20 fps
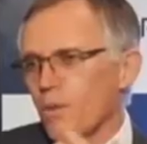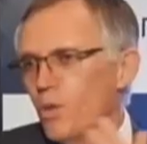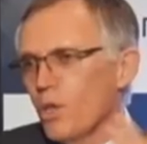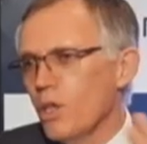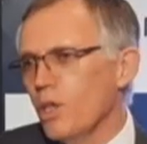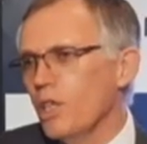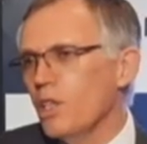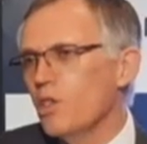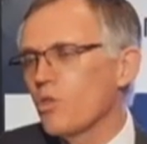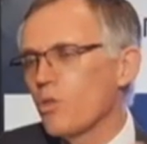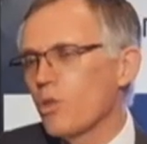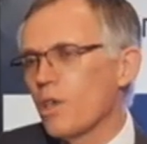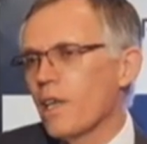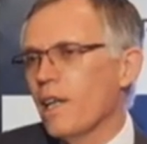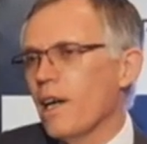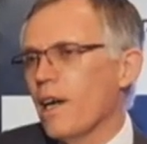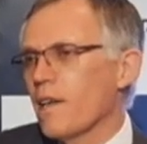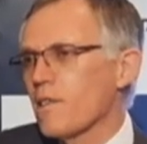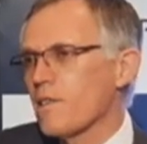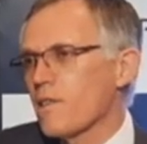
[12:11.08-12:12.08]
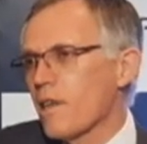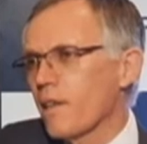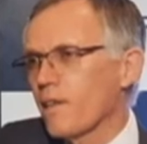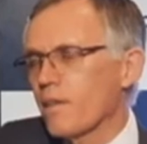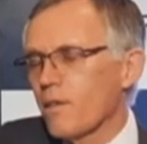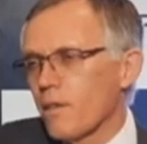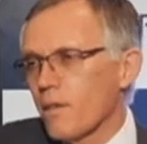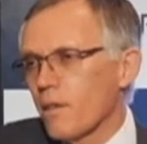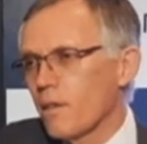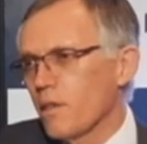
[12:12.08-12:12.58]
we need to realize
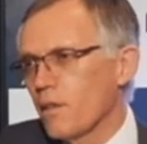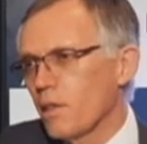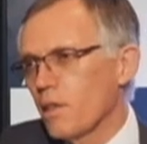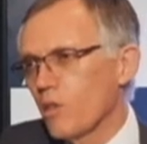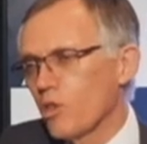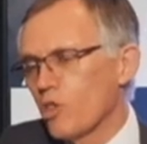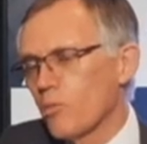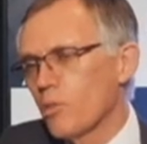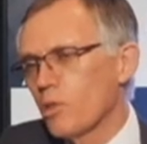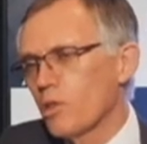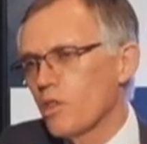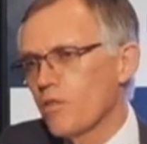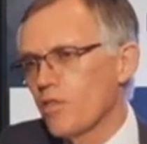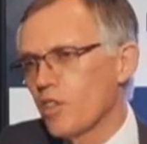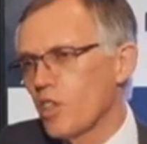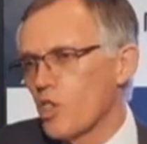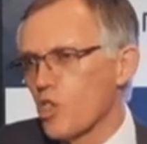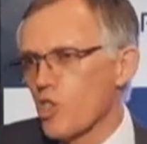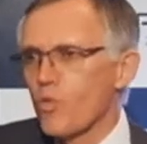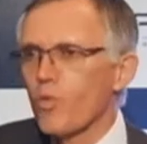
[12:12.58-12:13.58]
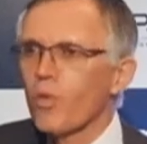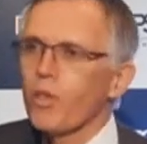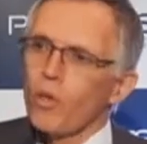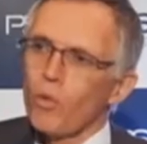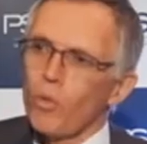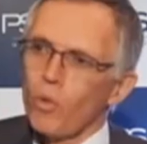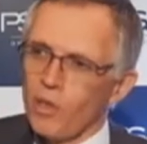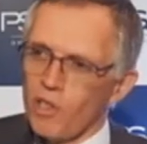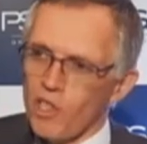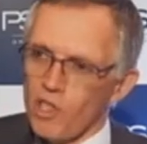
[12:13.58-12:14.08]
that uh, the automotive industry in
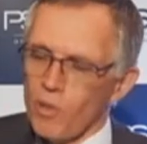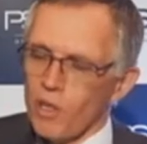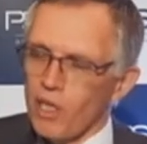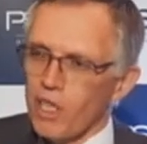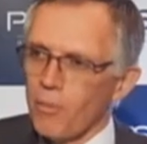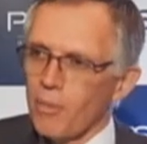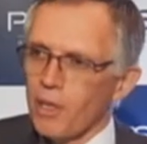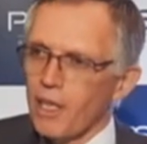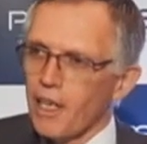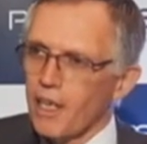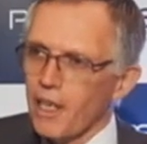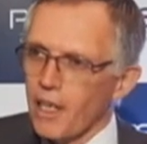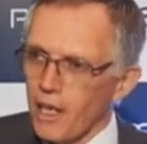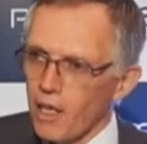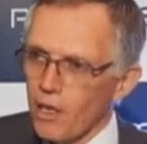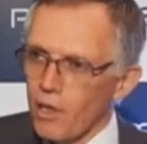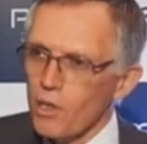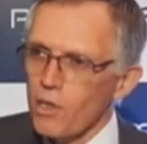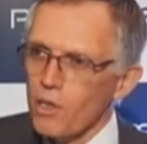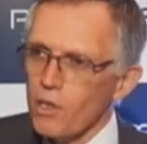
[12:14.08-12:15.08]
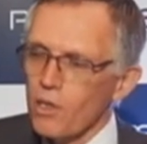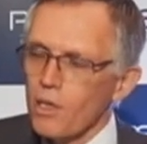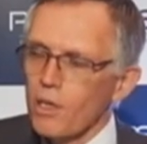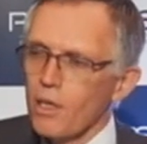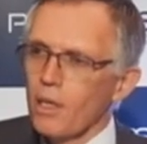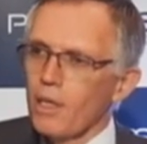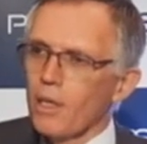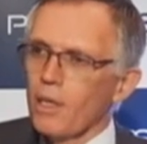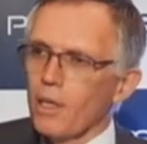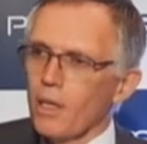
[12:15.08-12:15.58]
the world is becoming a chaos.
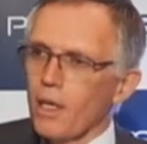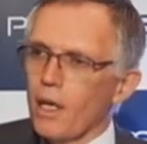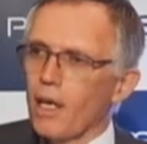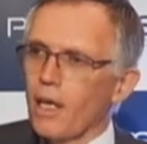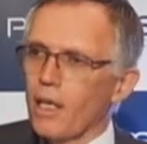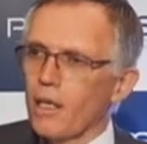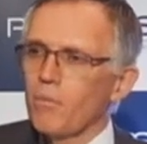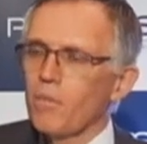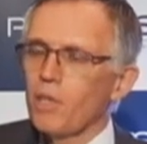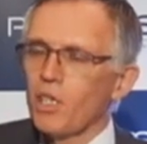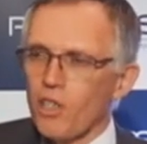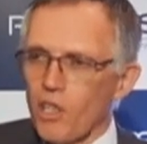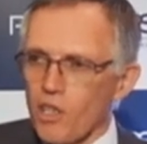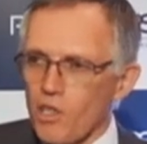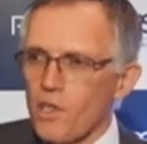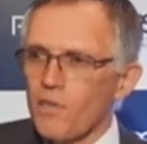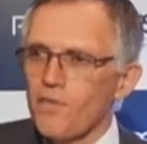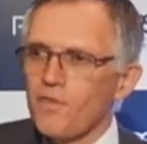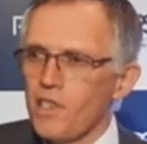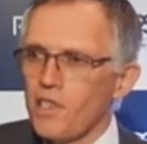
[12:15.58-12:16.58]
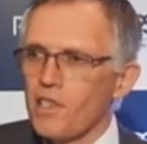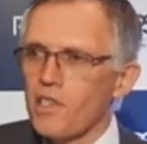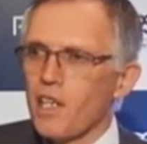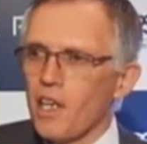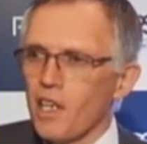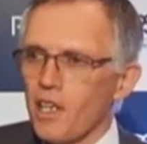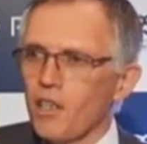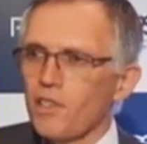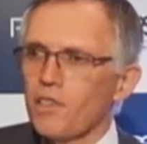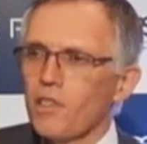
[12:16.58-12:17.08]
And because of this
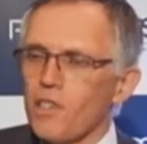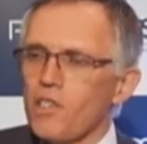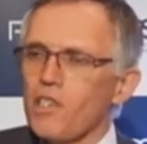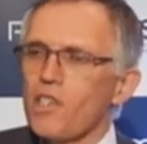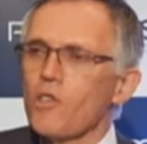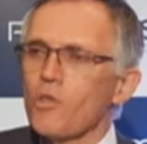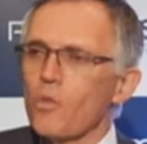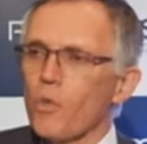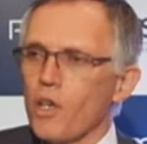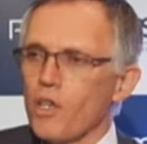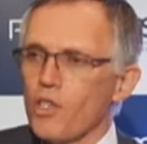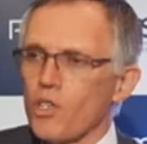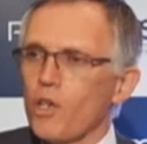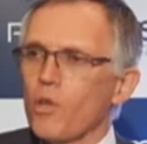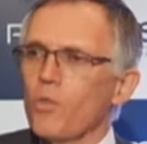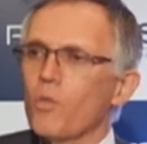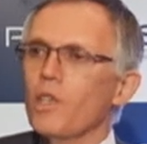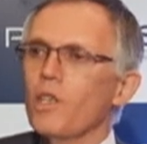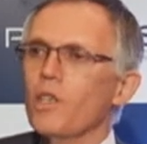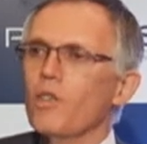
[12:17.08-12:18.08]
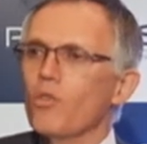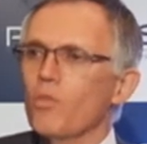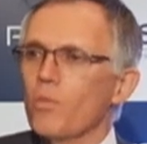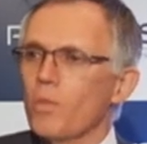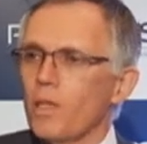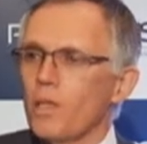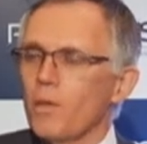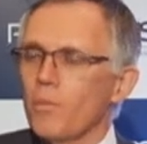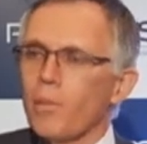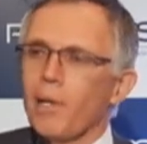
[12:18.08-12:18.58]
chaotic situation, we need to
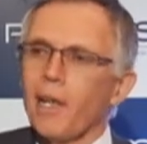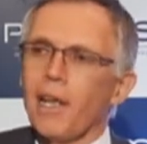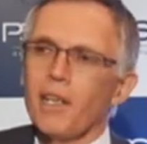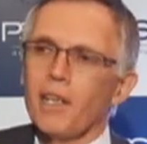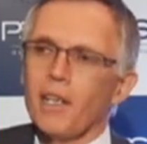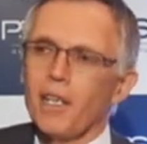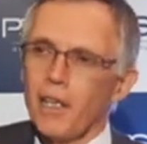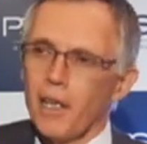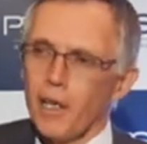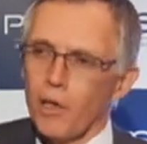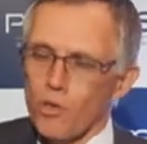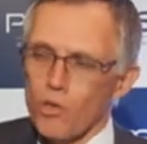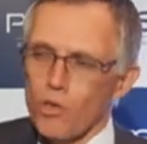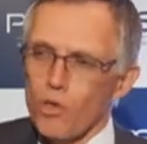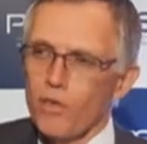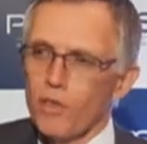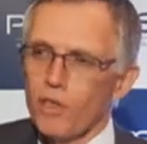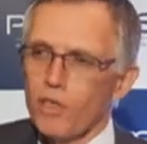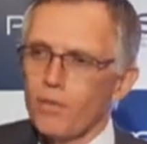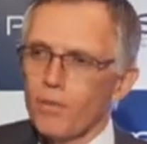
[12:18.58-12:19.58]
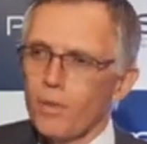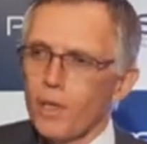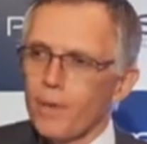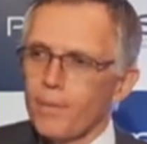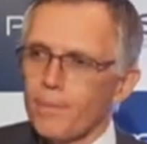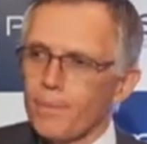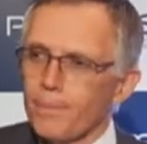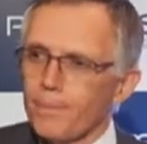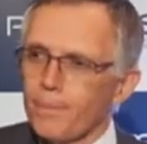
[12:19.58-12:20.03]
be planning in a conservative way.